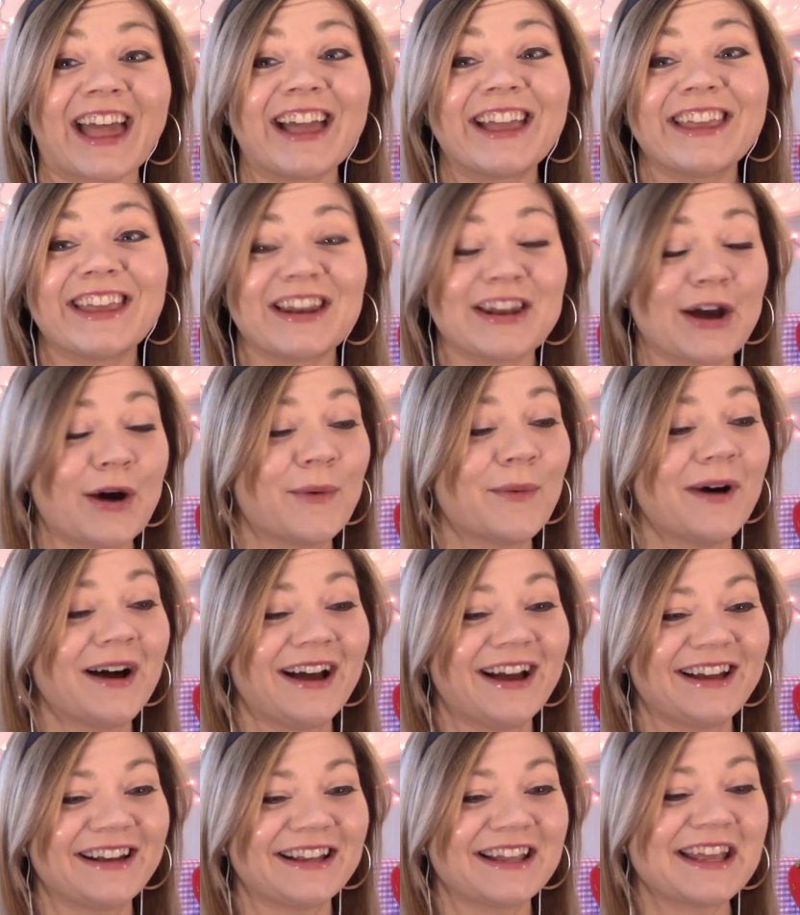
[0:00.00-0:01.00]
You know
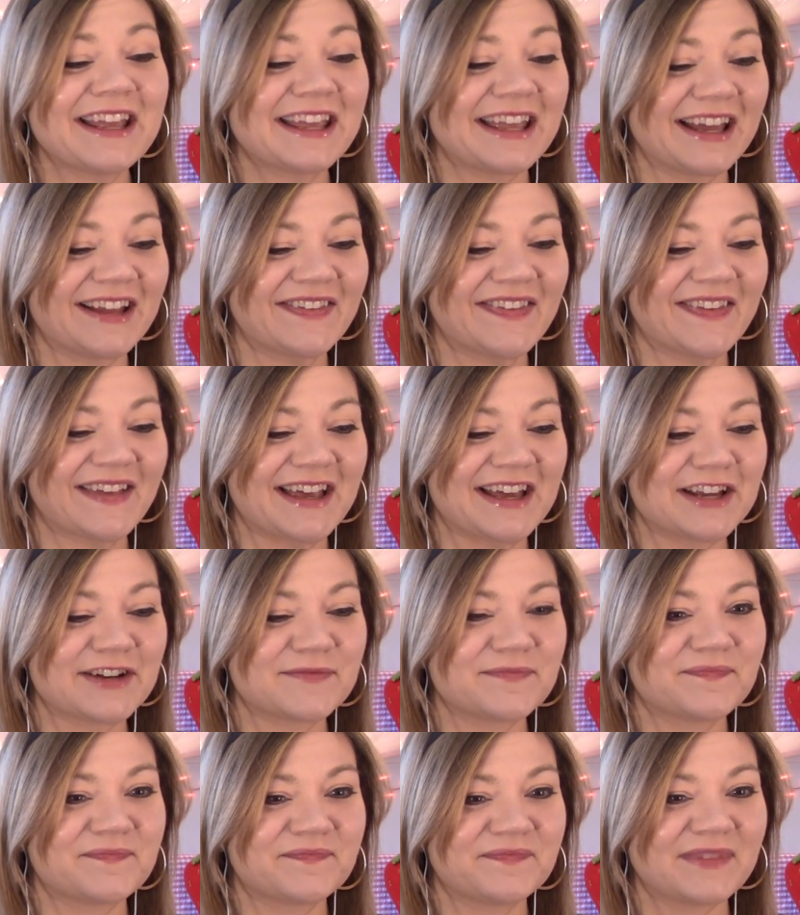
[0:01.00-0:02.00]
what? He gets it.
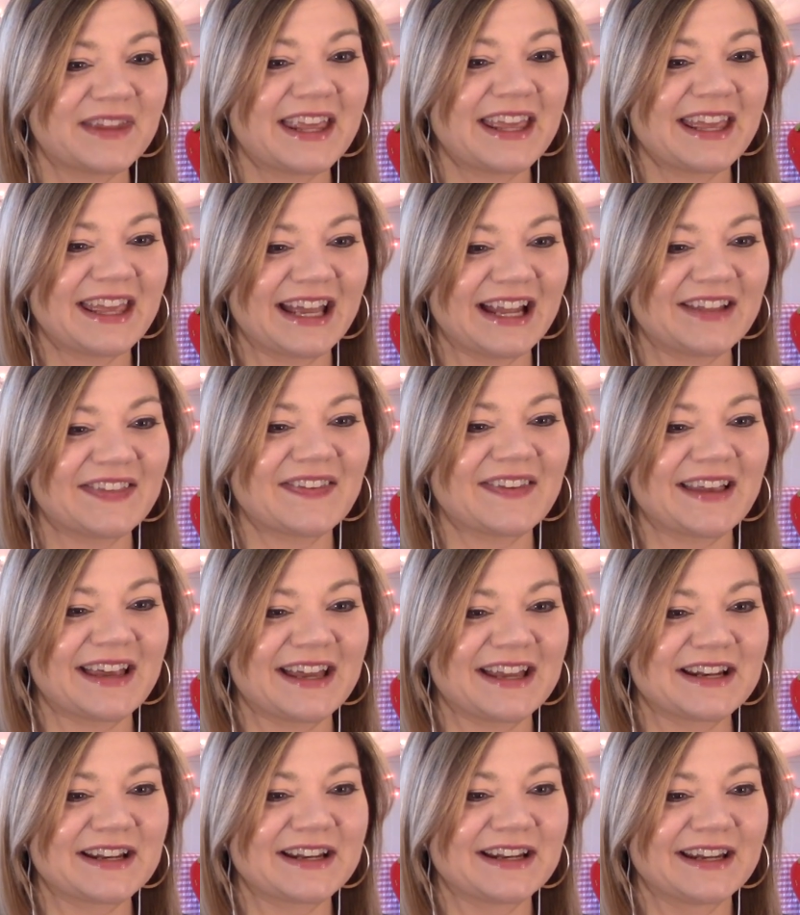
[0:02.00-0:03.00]
He gets
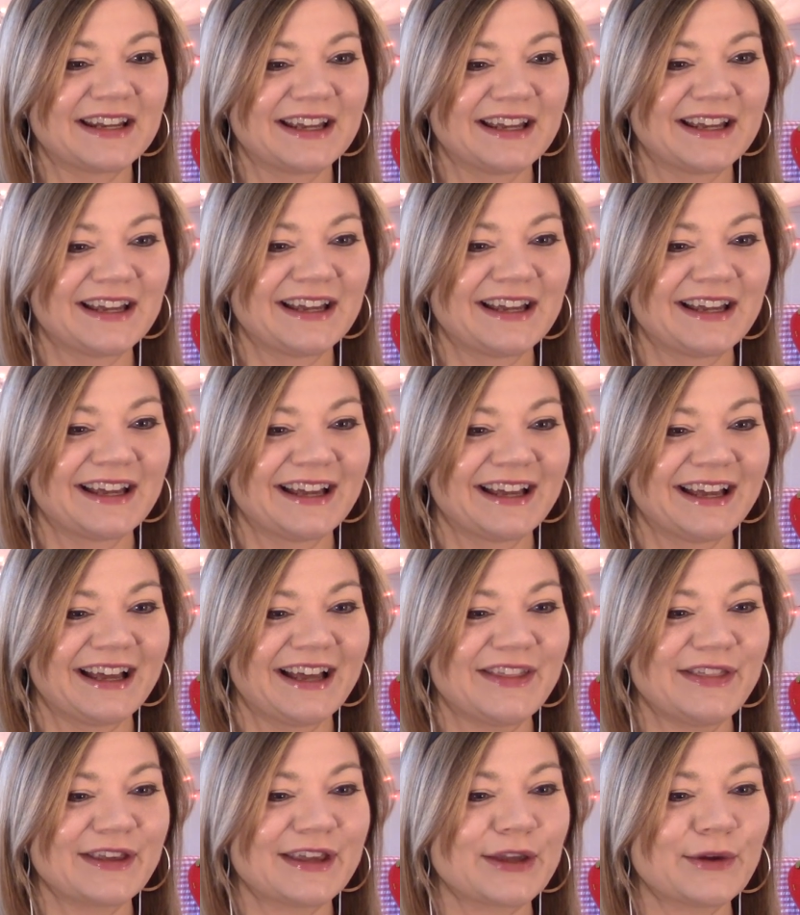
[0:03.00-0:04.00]
it.
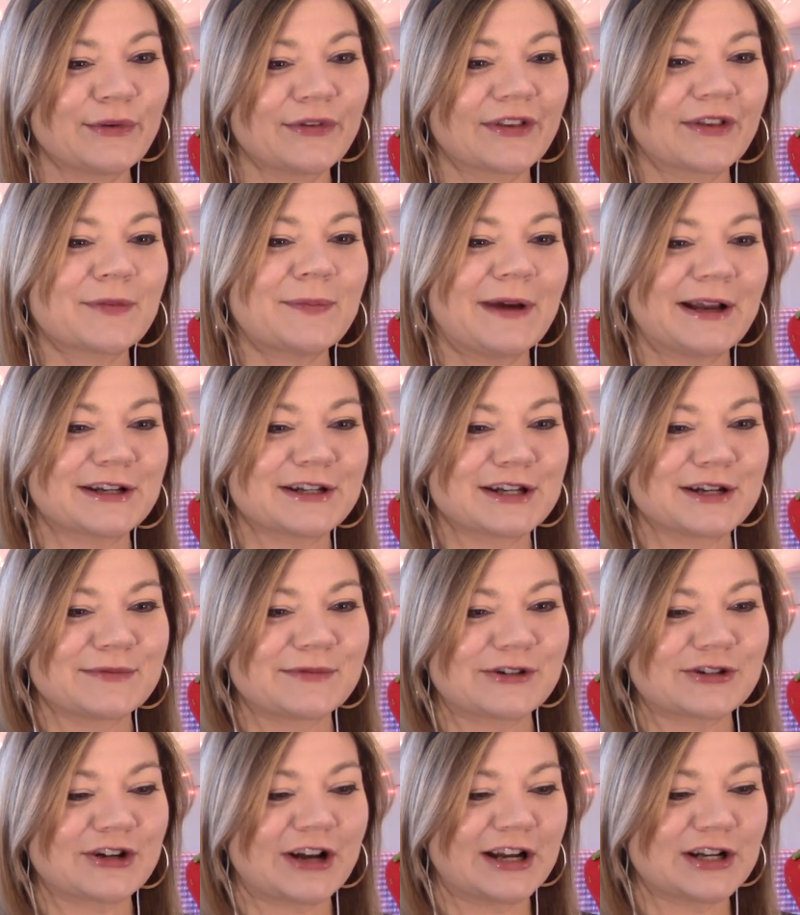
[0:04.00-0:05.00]
I think he was expecting him
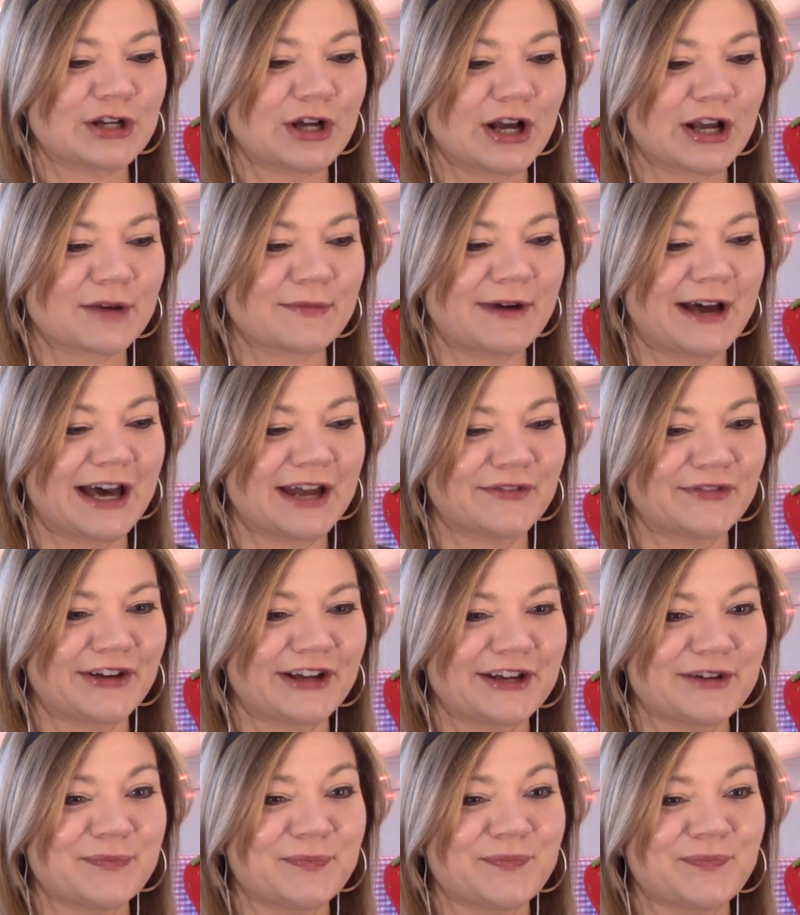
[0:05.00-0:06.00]
to try to talk him out of
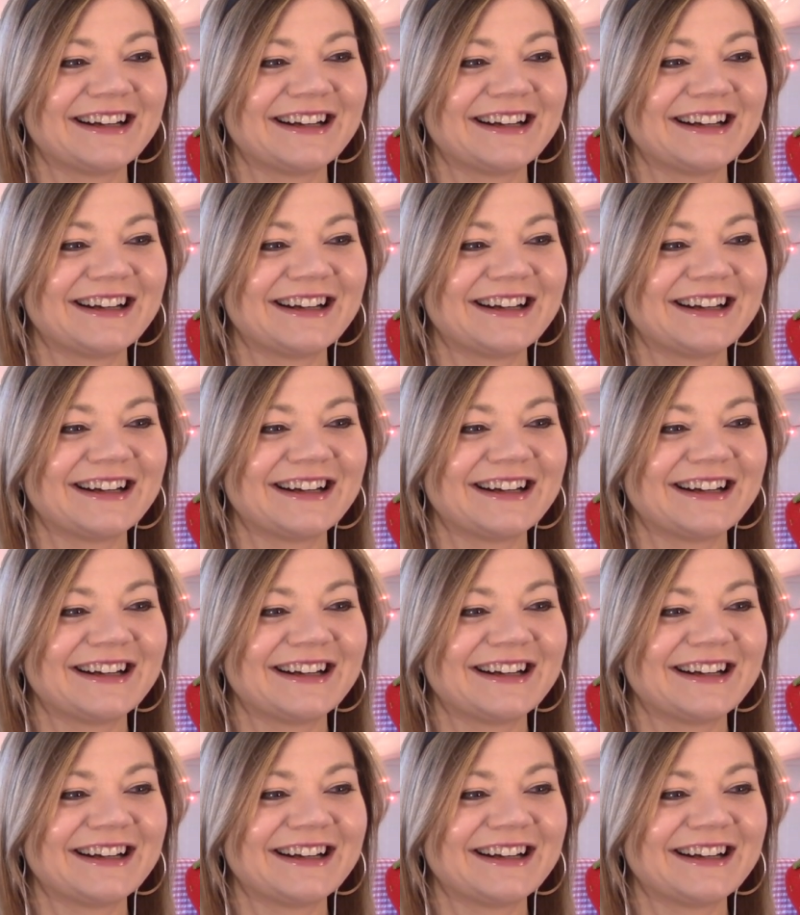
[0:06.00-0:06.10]
it.